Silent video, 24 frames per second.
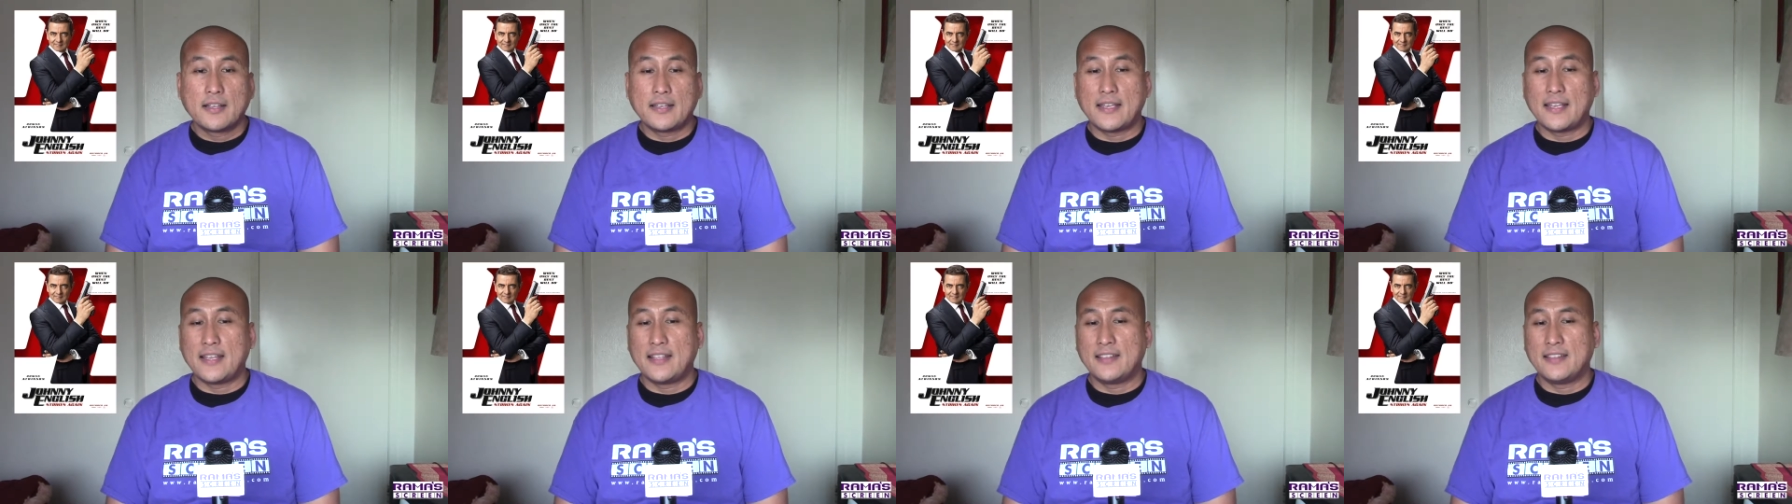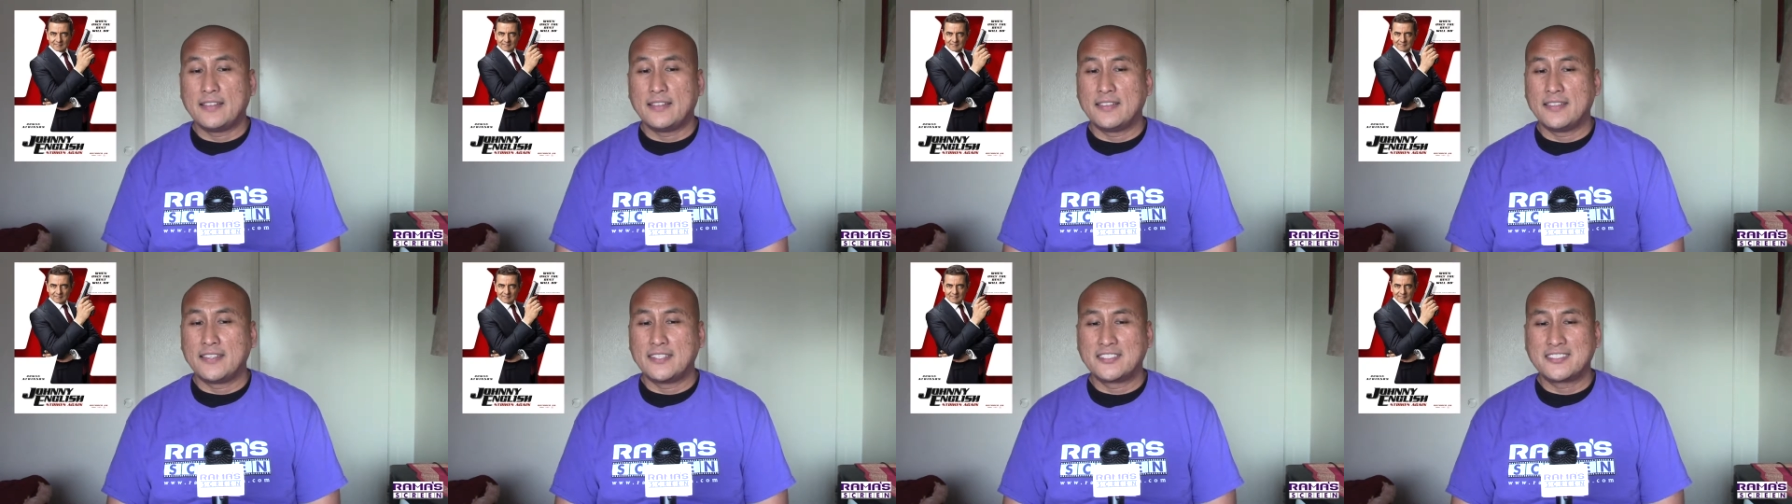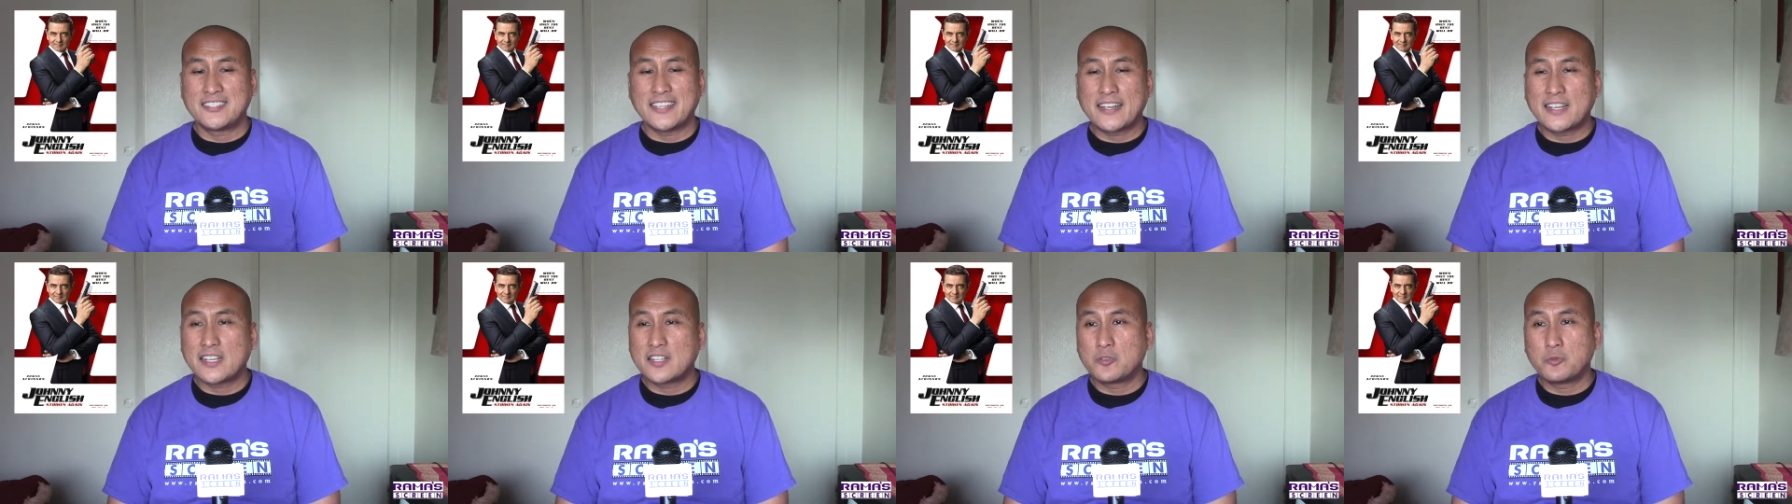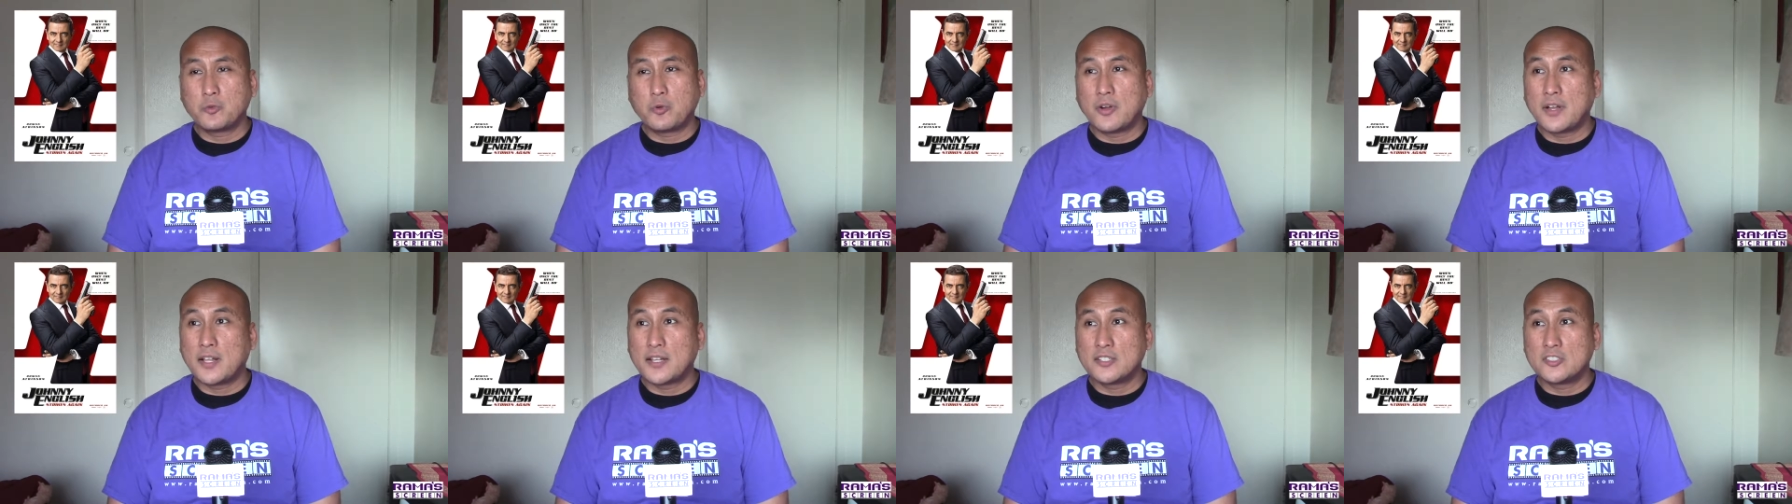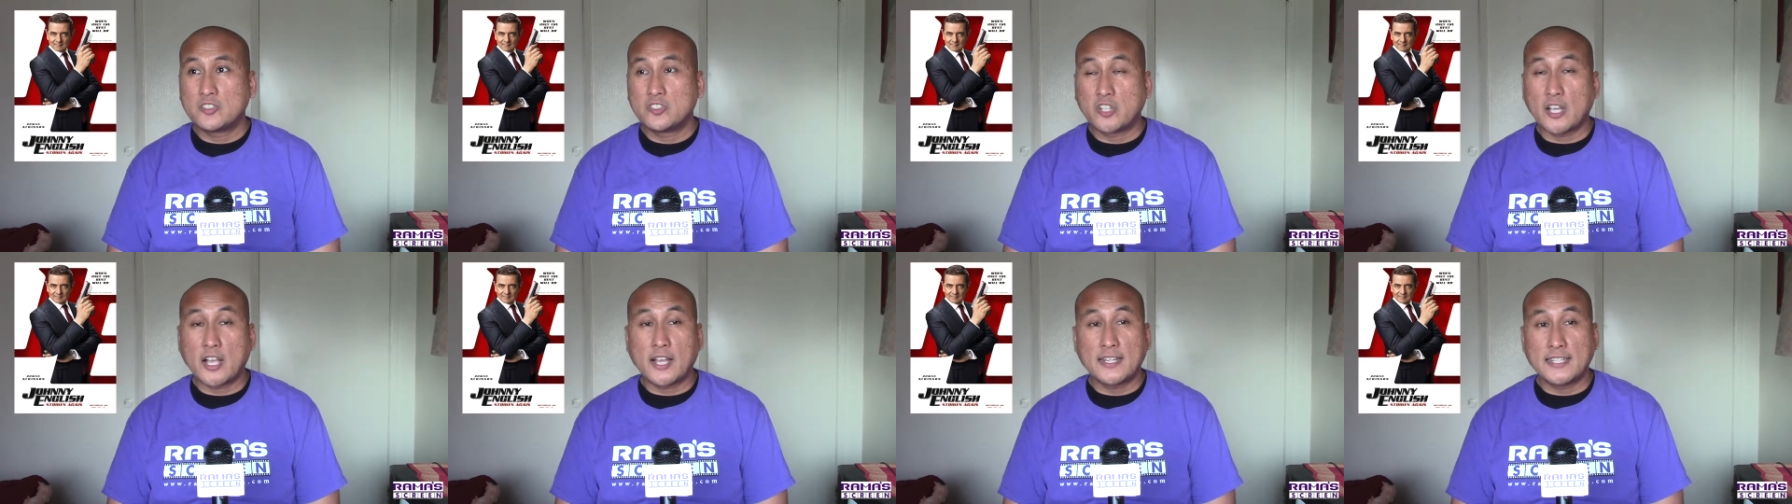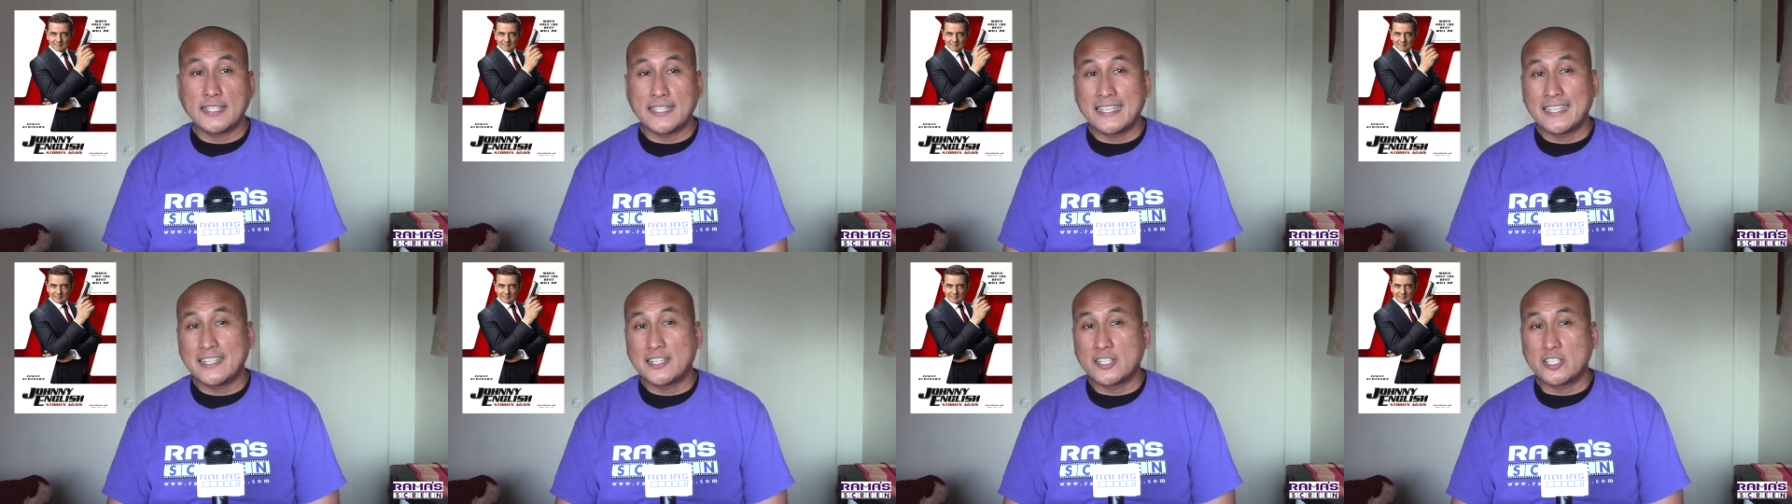And the second one, Johnny
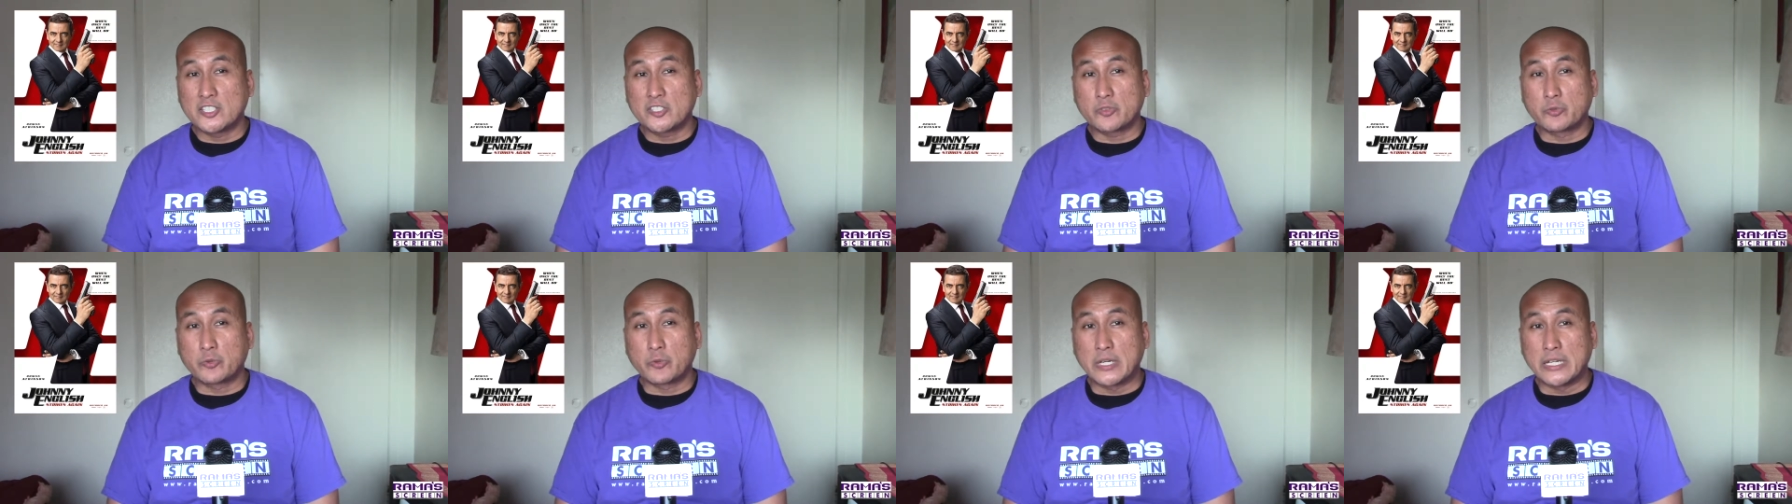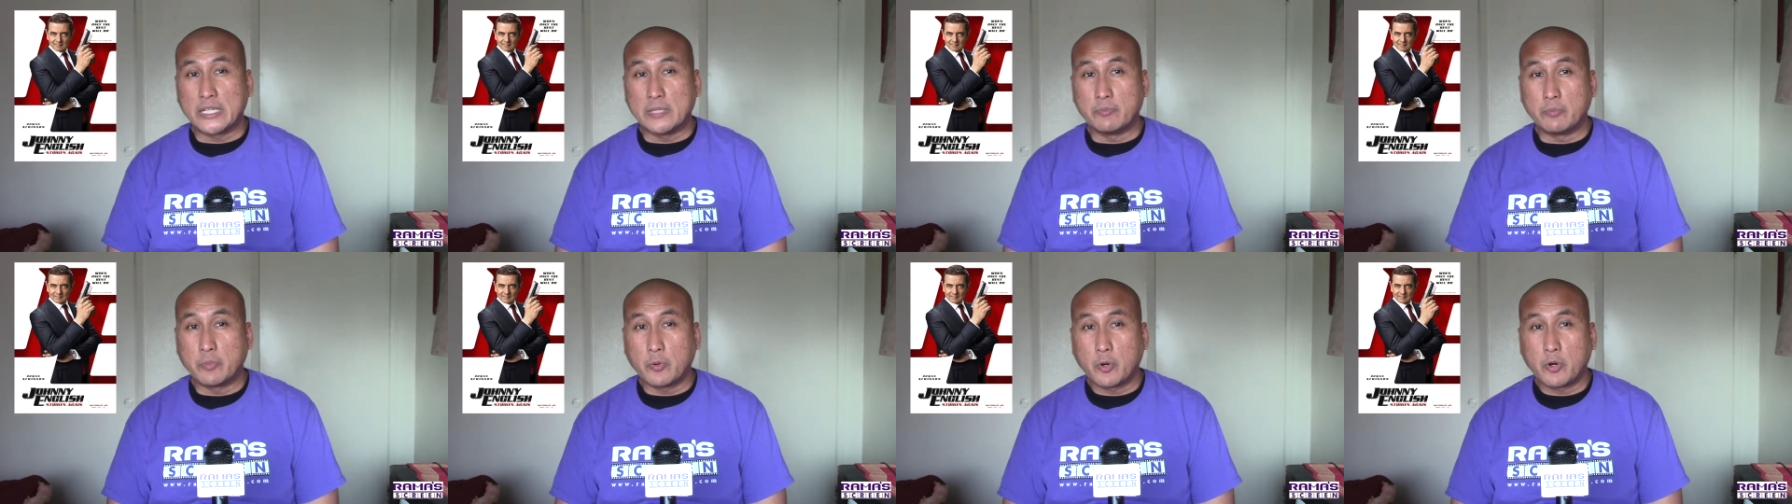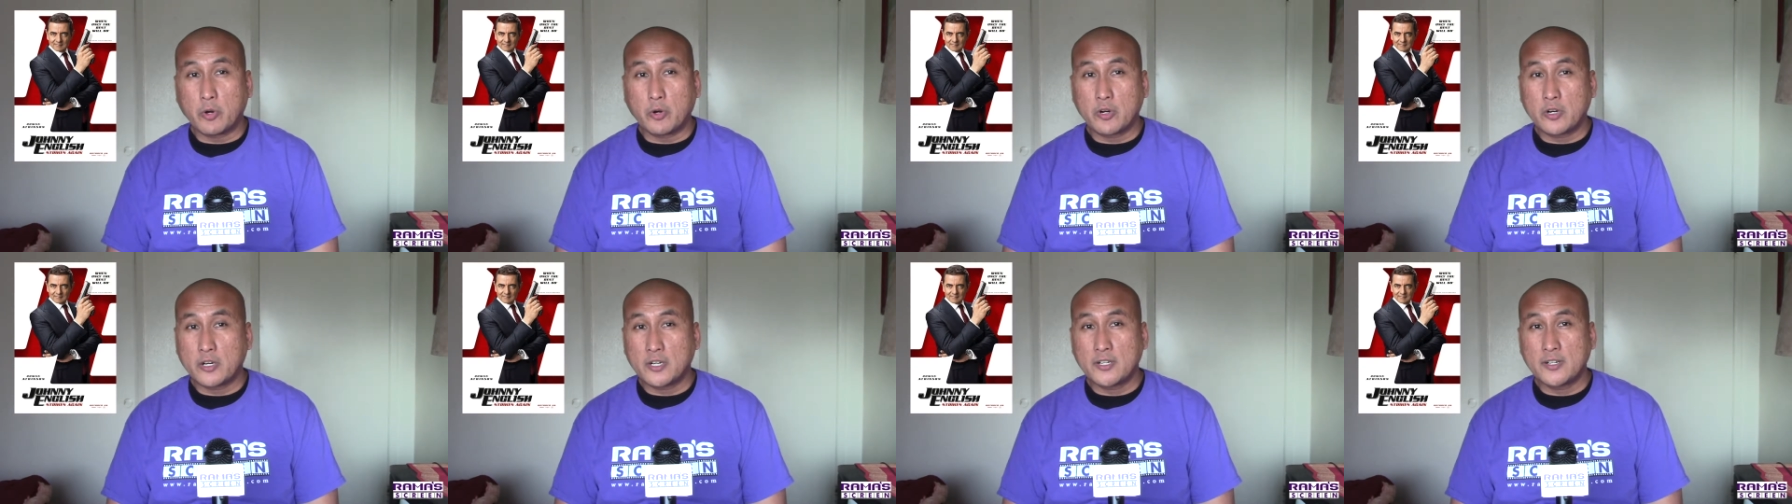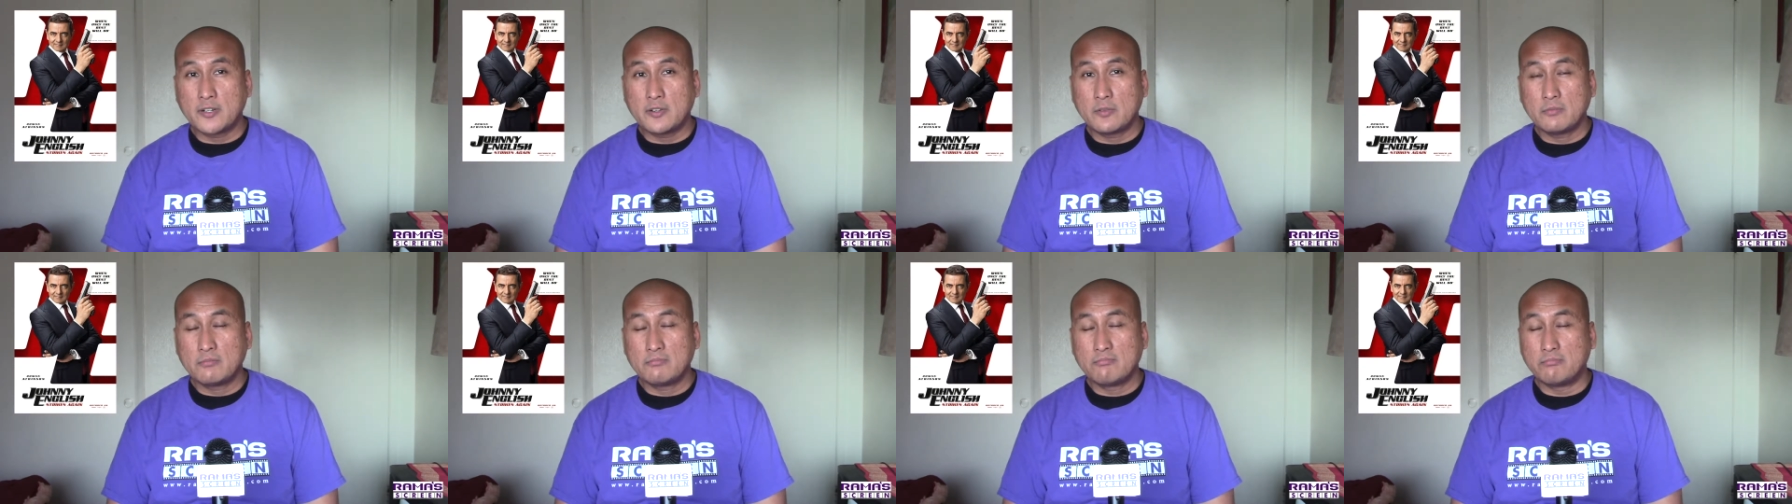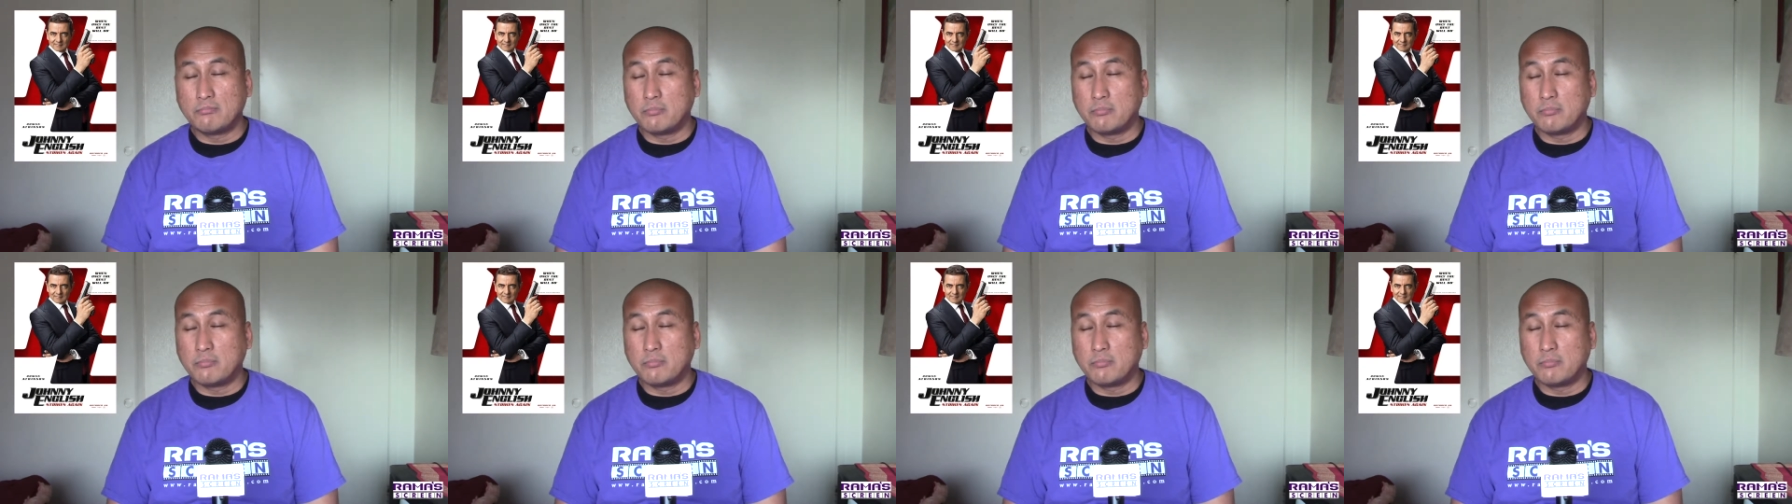English Reborn,